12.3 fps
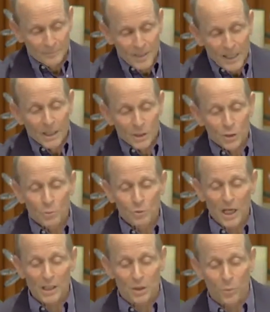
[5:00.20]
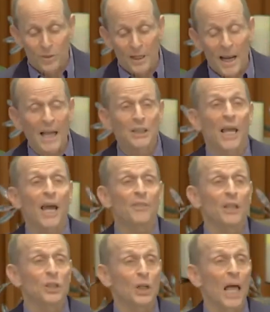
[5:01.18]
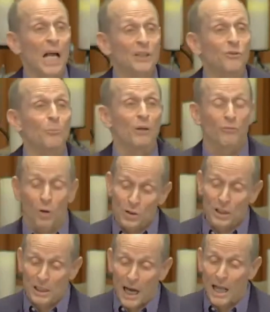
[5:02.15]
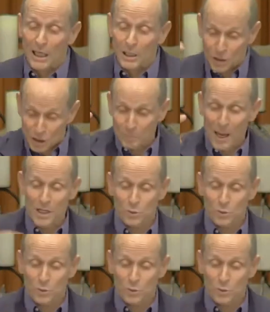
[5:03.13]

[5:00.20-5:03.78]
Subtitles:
In a Zoom session with an ethics class from McPherson College this past